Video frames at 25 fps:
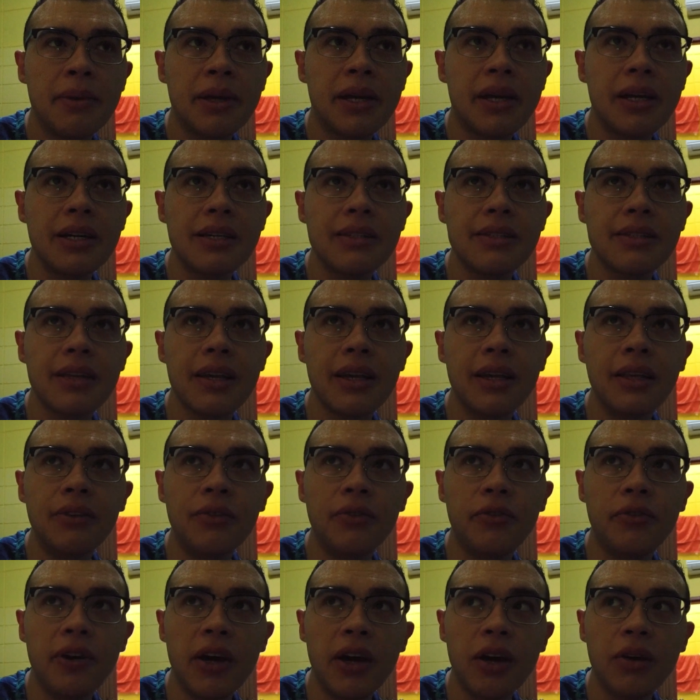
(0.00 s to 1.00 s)
because
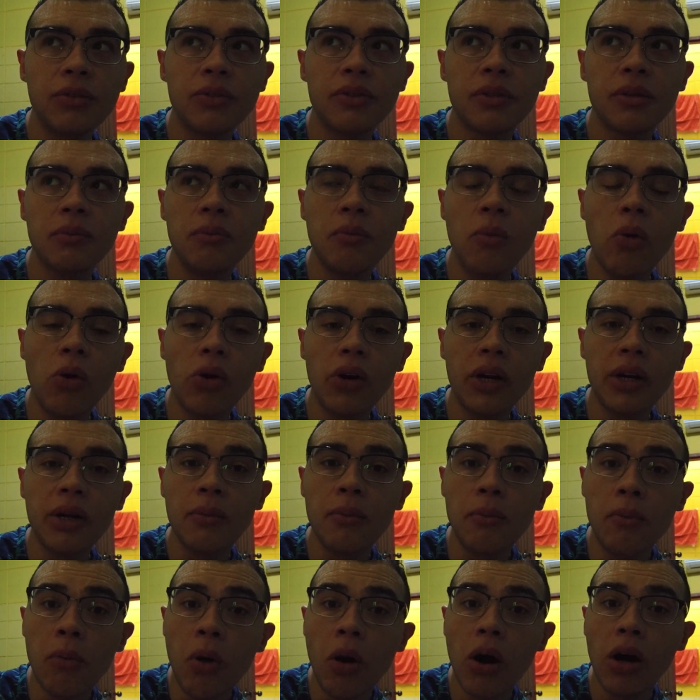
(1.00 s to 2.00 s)
it felt
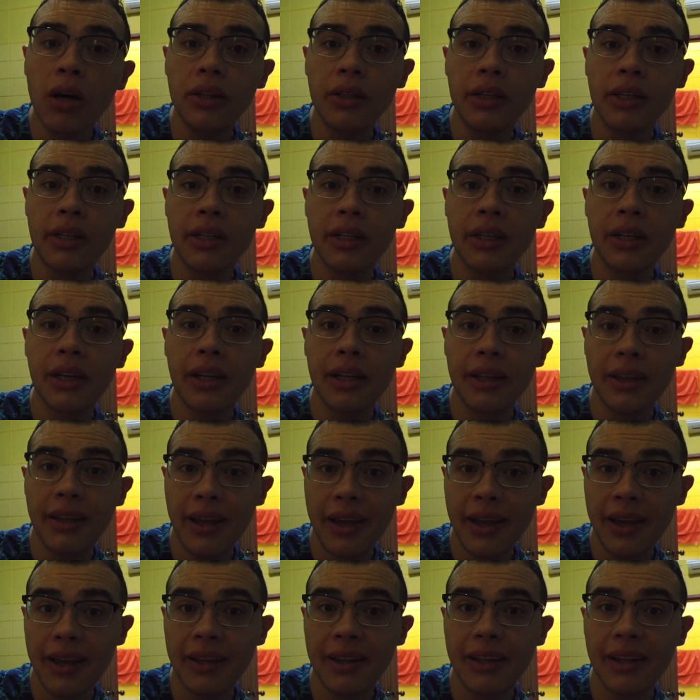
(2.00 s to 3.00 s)
more modern
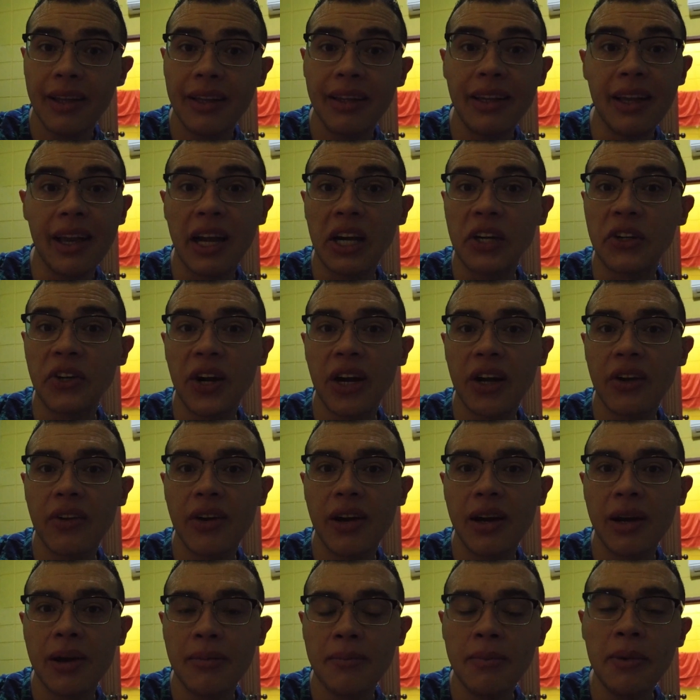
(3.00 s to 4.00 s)
than
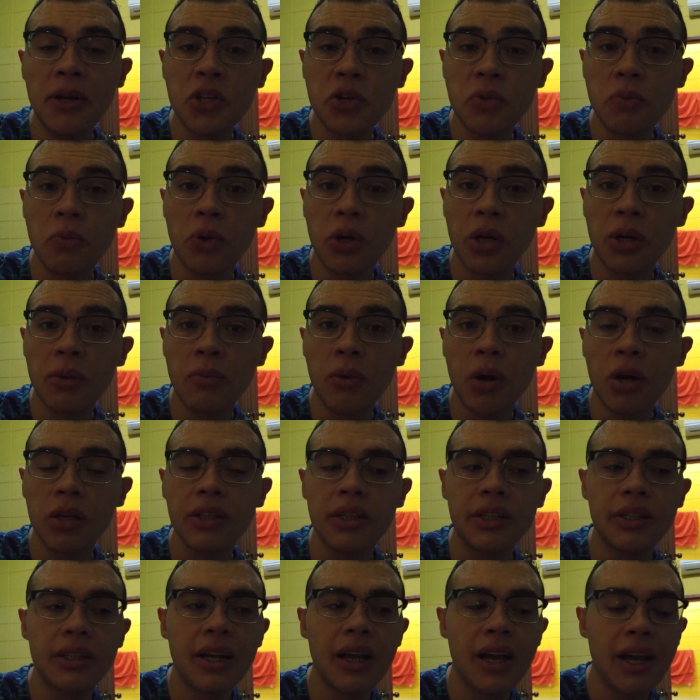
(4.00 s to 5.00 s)
Nicaragua, much more
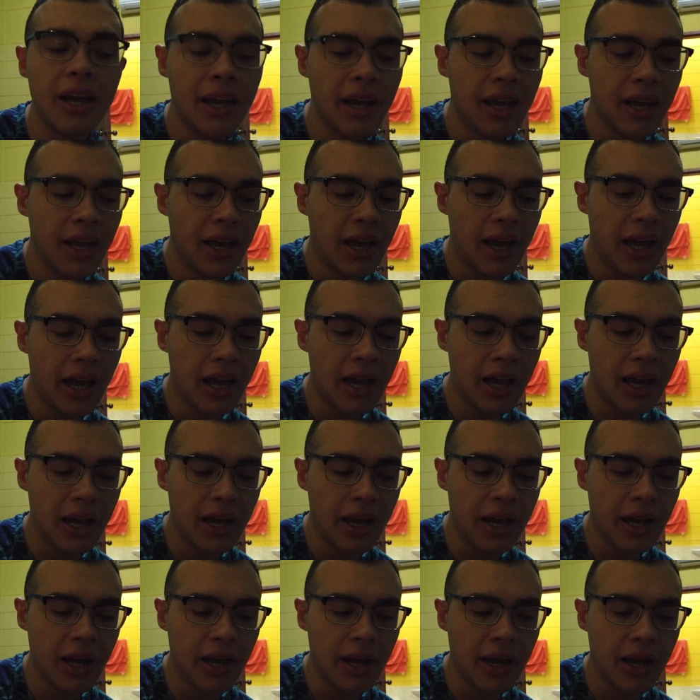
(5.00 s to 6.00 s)
modern.
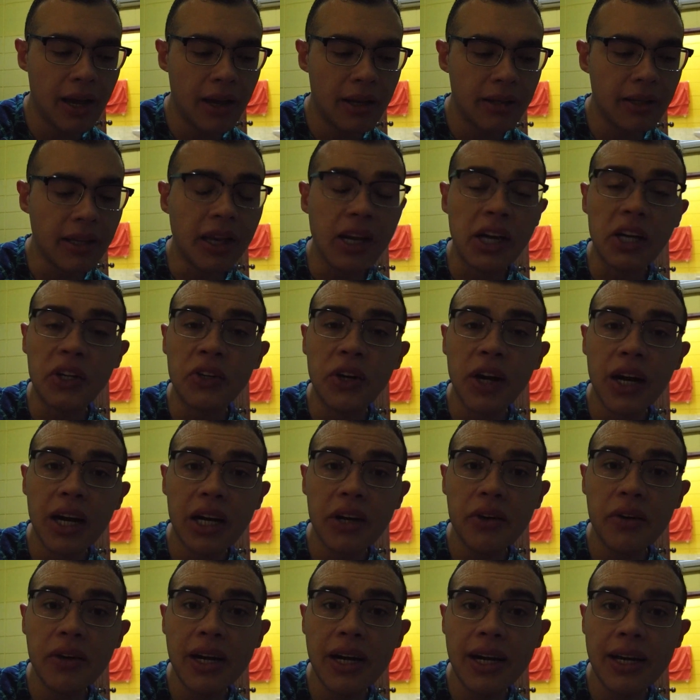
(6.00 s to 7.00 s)

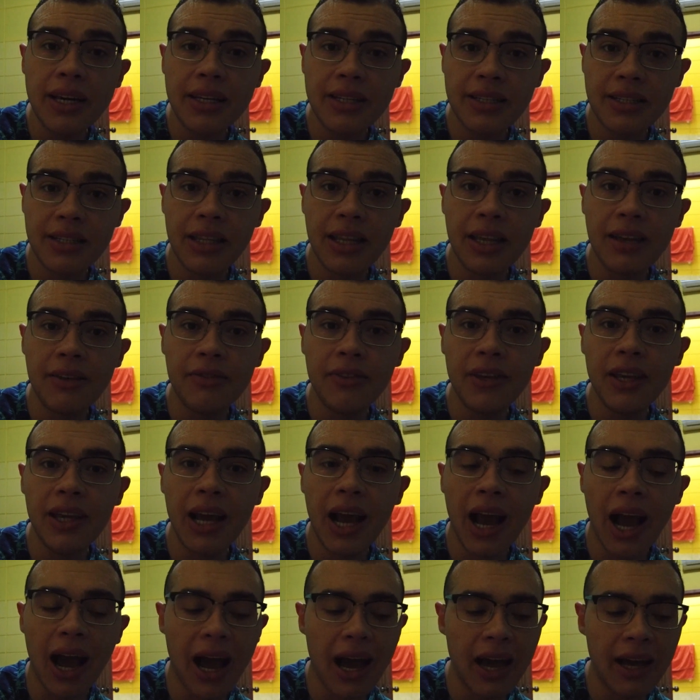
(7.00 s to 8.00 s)
Nicaragua is
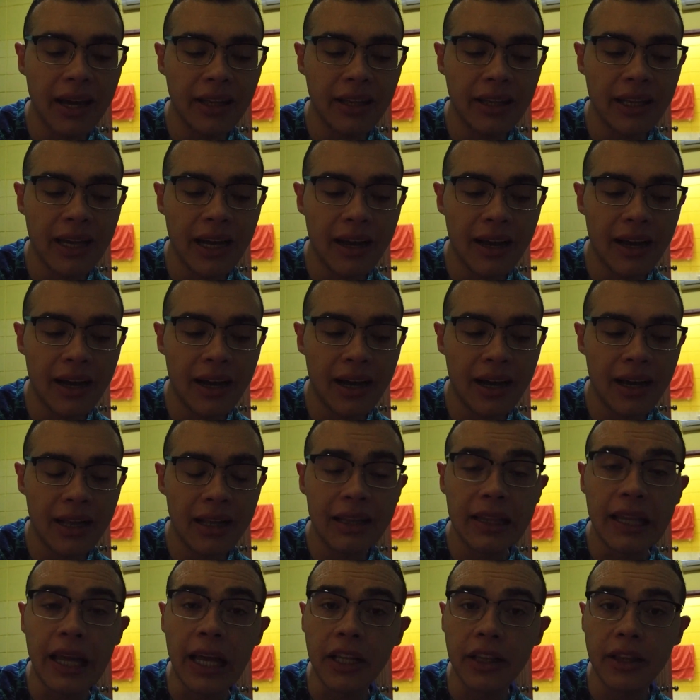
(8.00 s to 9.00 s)
living
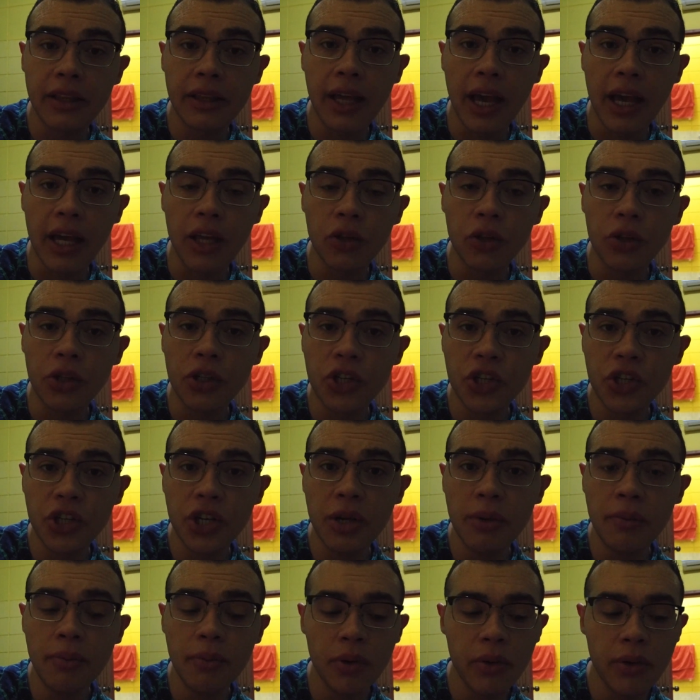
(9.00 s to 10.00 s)
kinda
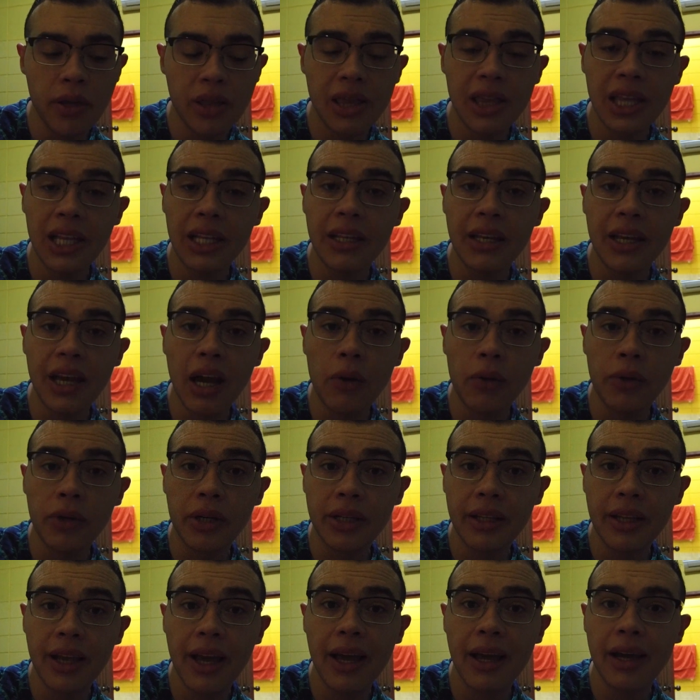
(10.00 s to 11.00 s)
dictatorship with Daniel
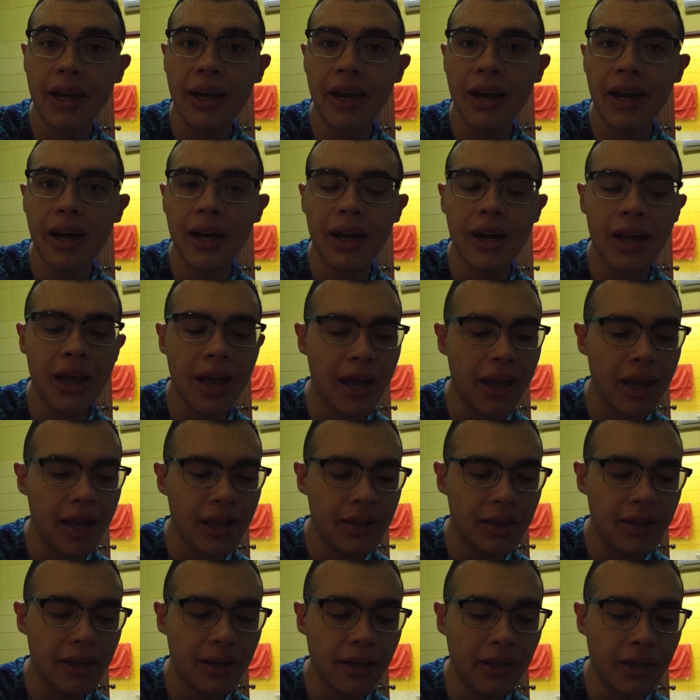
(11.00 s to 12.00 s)
Ortega
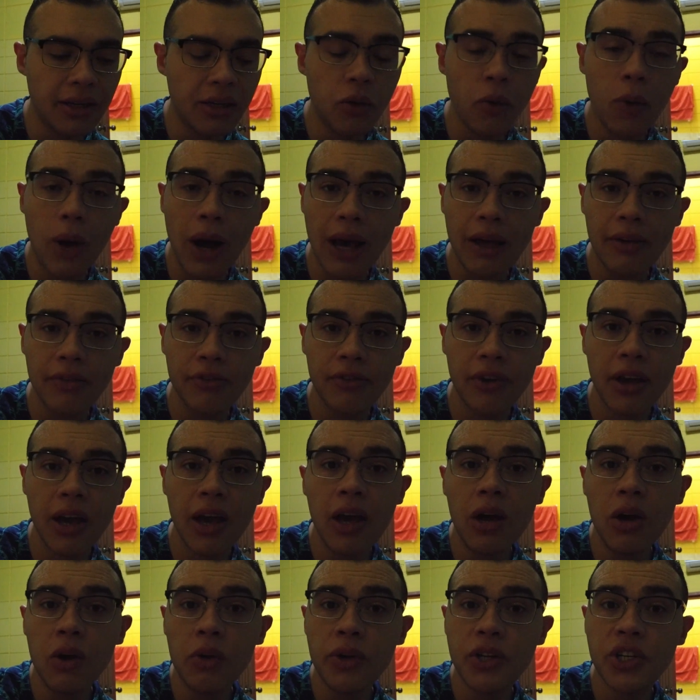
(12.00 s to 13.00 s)
and her wife,
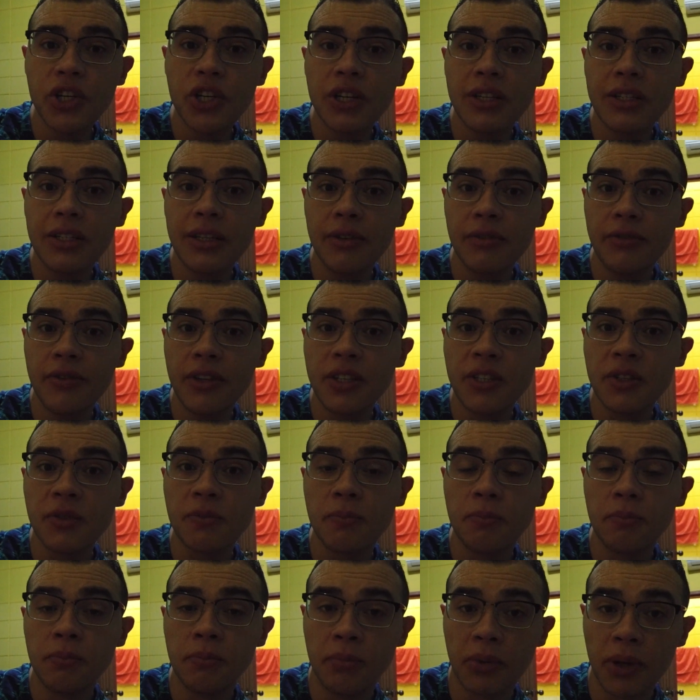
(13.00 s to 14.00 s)
which is the vice
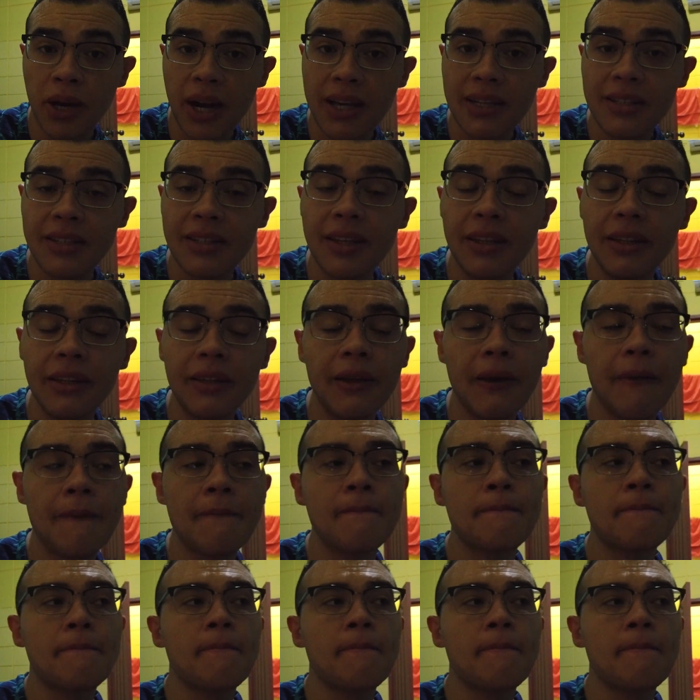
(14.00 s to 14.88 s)
president.